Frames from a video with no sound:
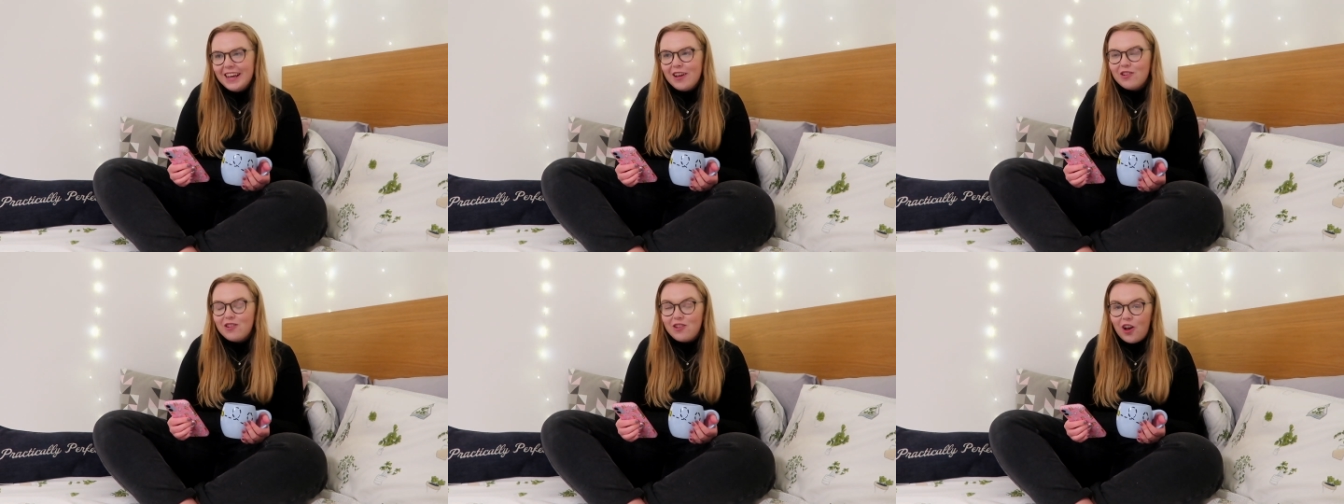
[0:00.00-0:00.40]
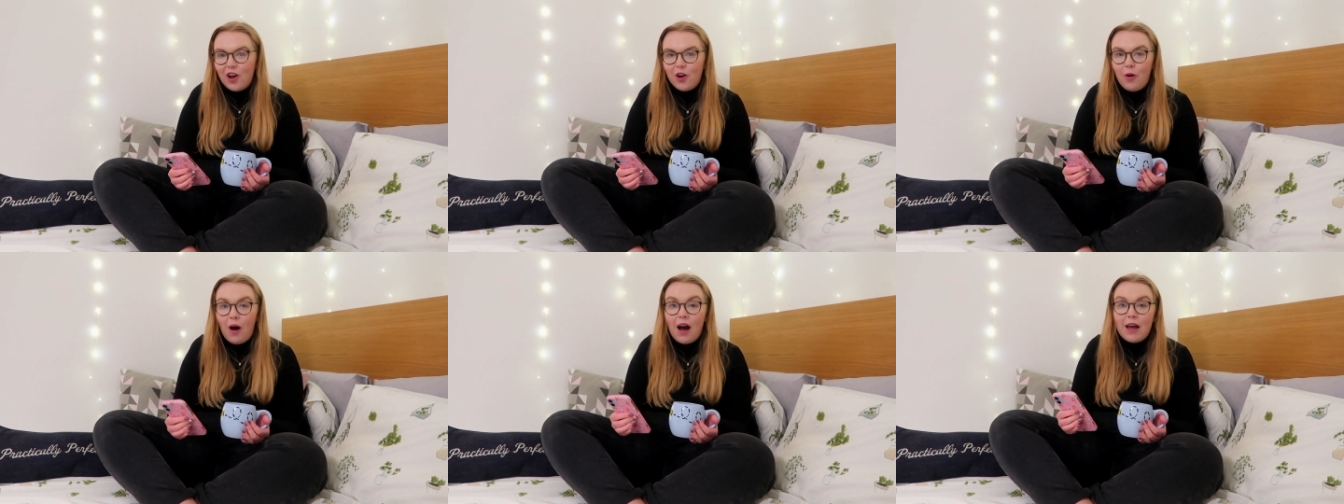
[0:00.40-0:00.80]

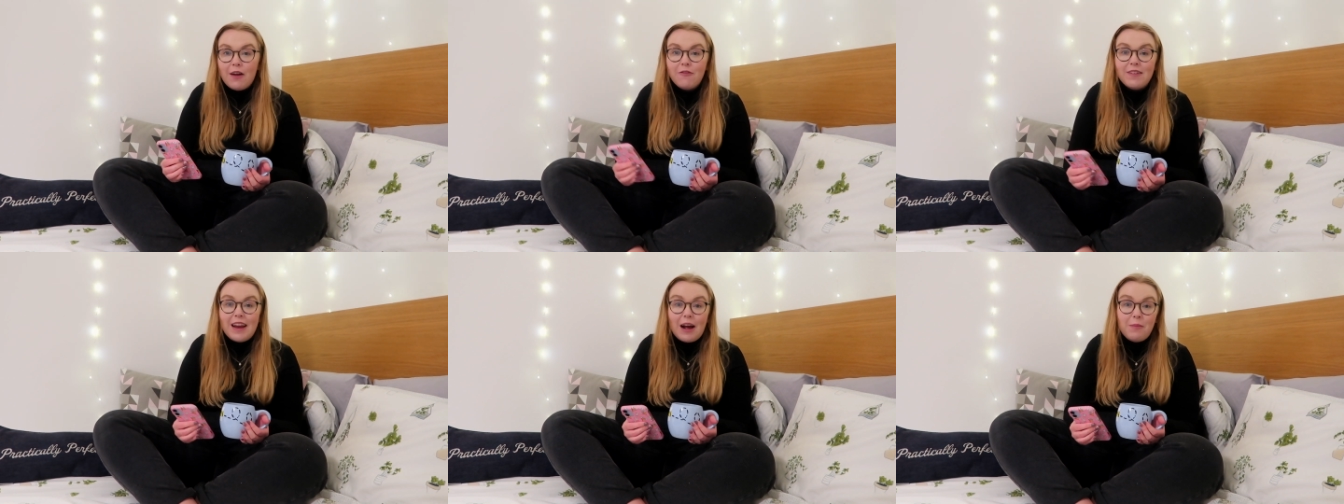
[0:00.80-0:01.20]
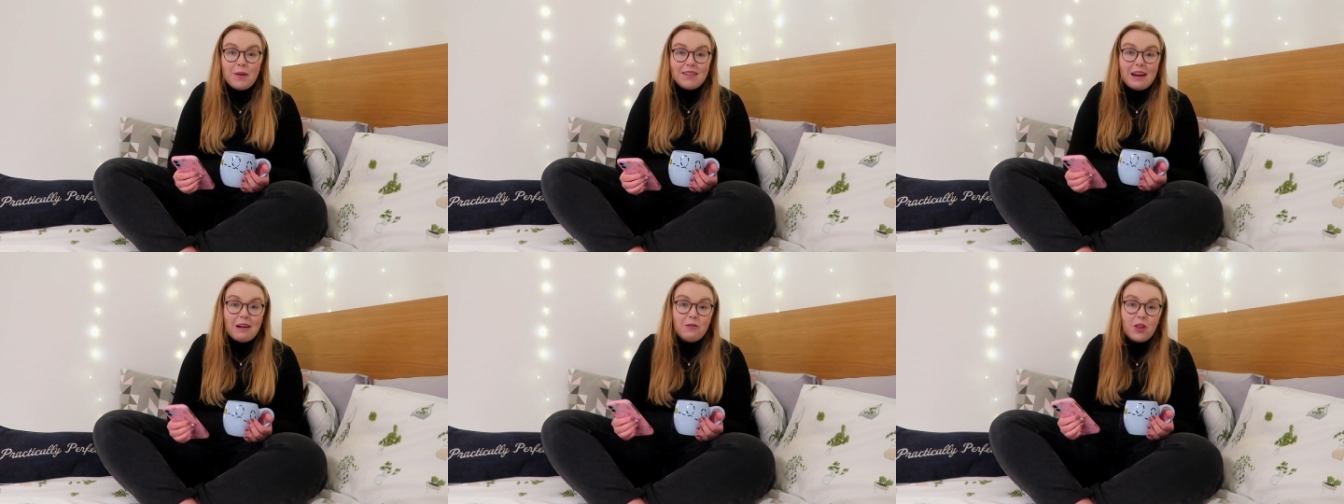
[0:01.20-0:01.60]
So I've now
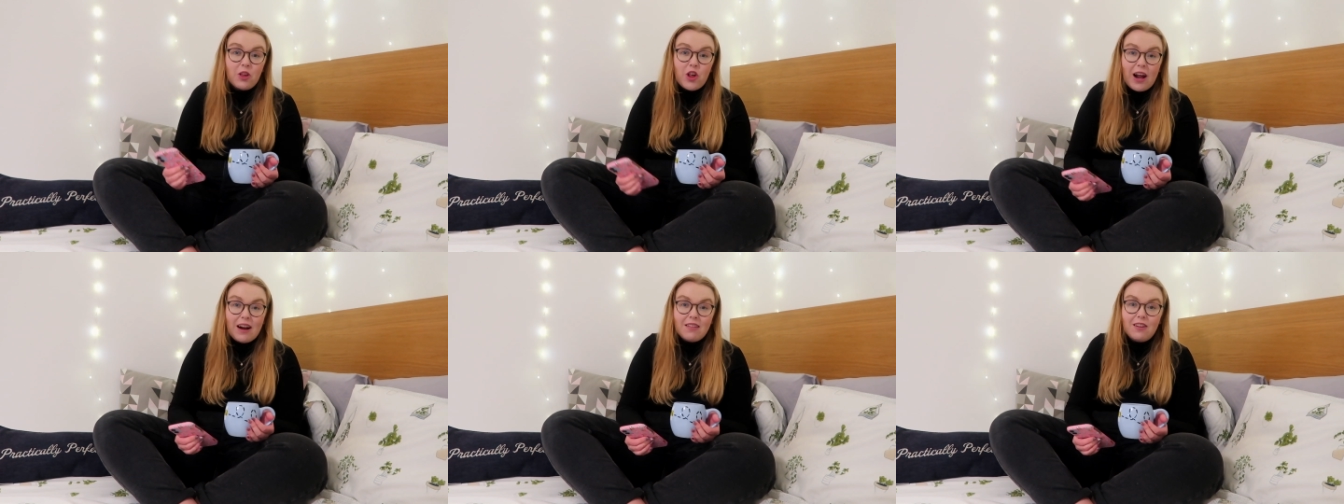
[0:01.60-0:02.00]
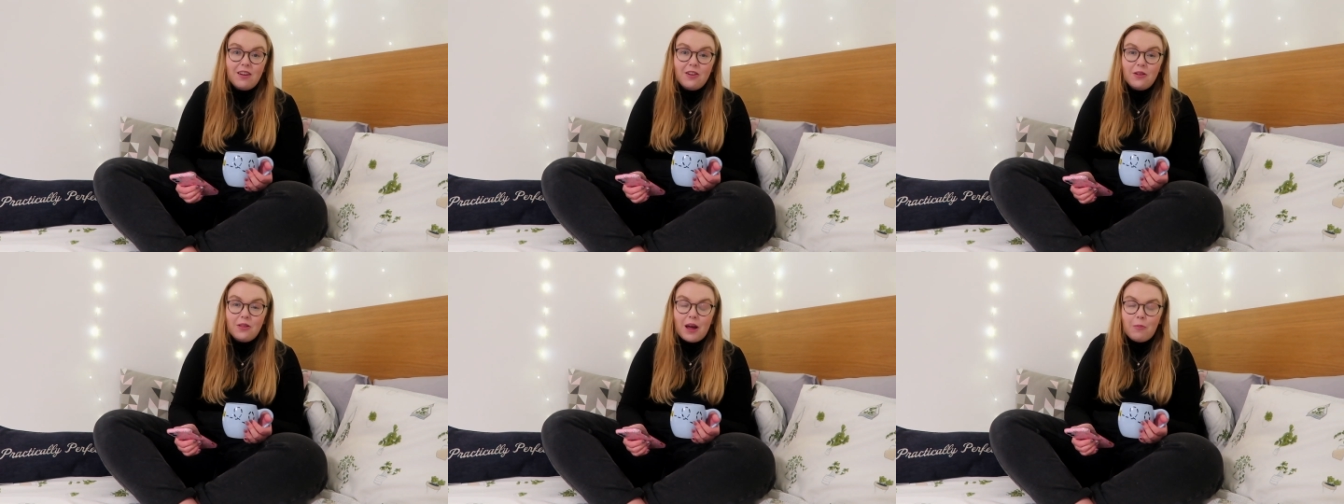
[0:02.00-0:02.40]
missed out on the chance to
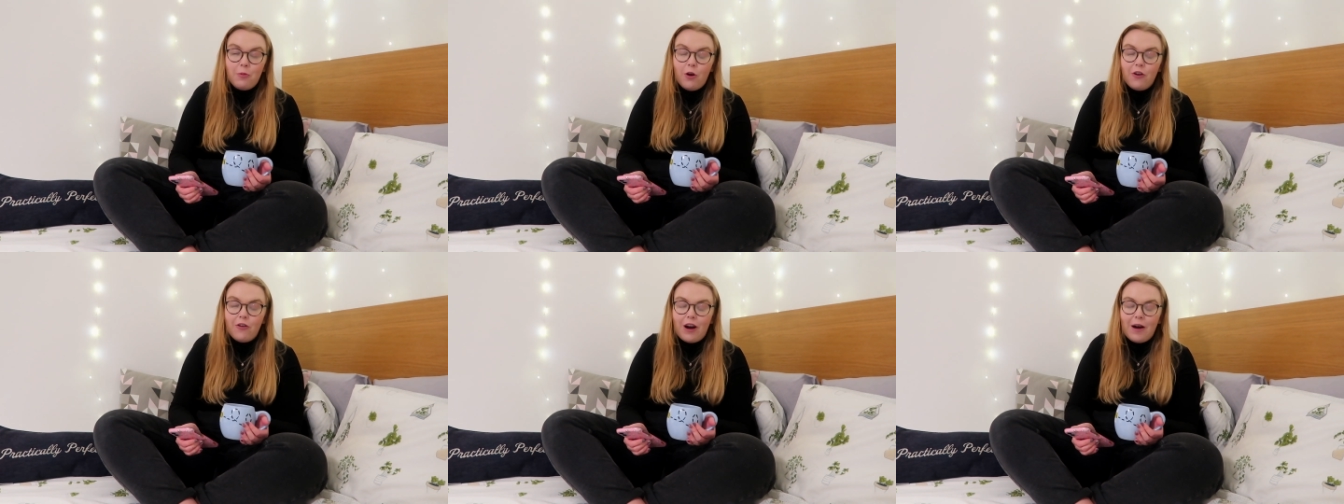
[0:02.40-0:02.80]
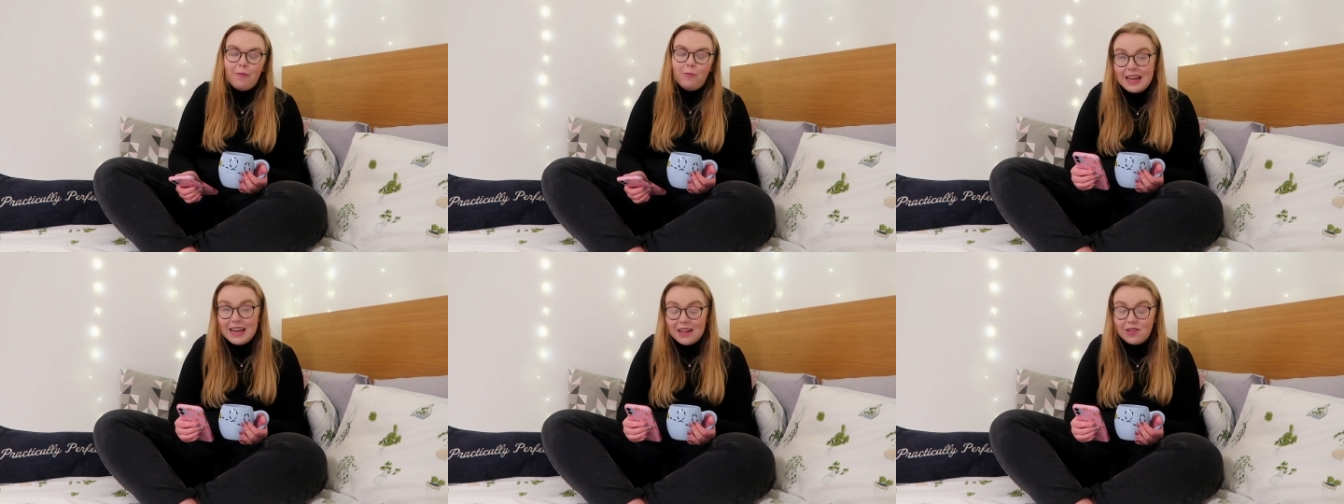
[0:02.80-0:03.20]
do that program.
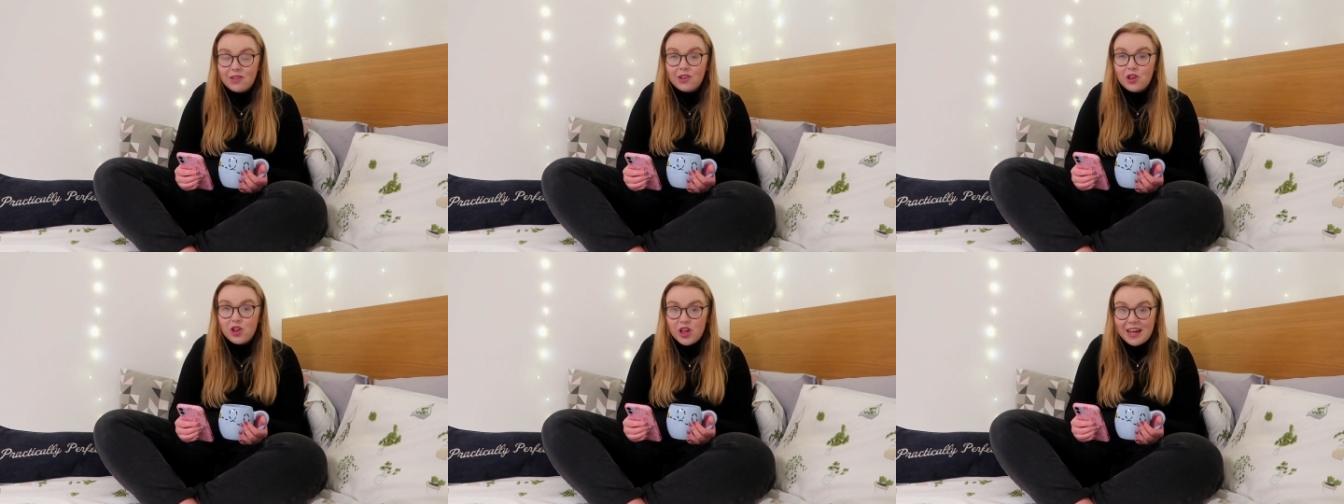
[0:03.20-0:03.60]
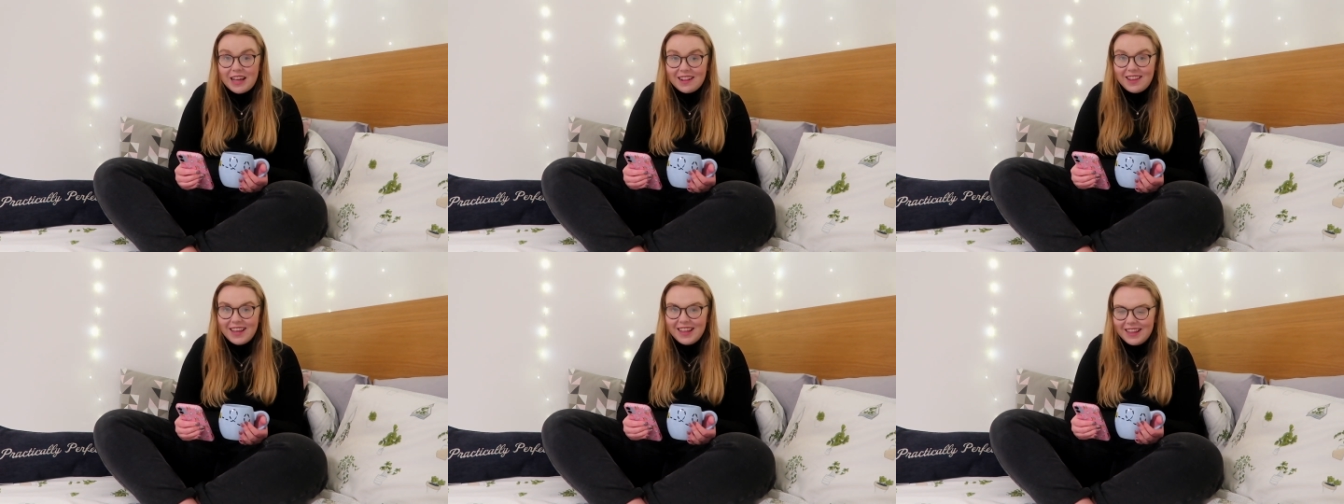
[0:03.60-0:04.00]
It's
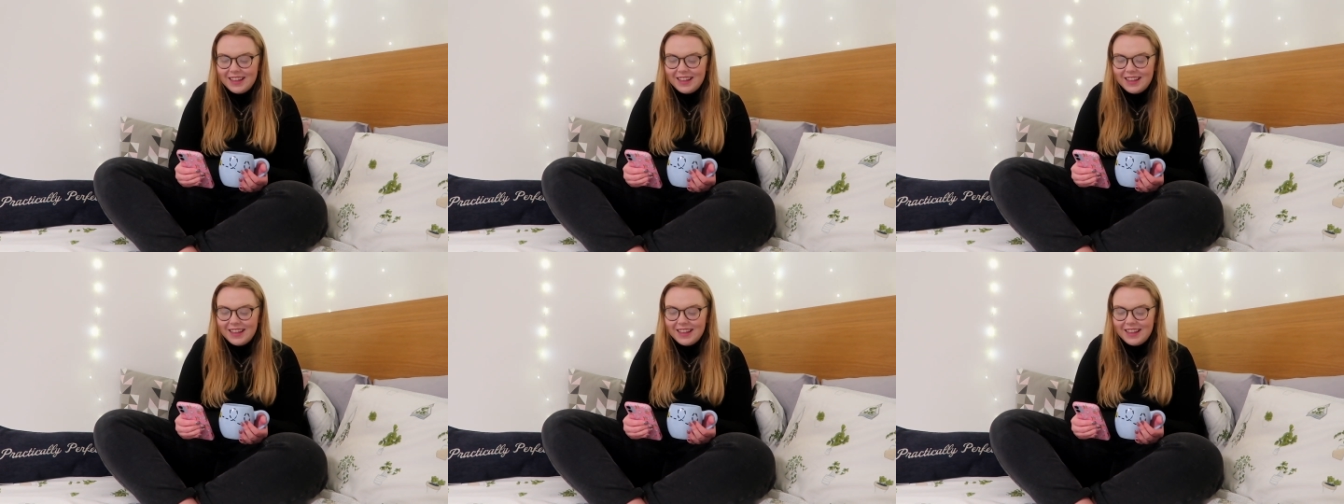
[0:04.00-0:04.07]
shit.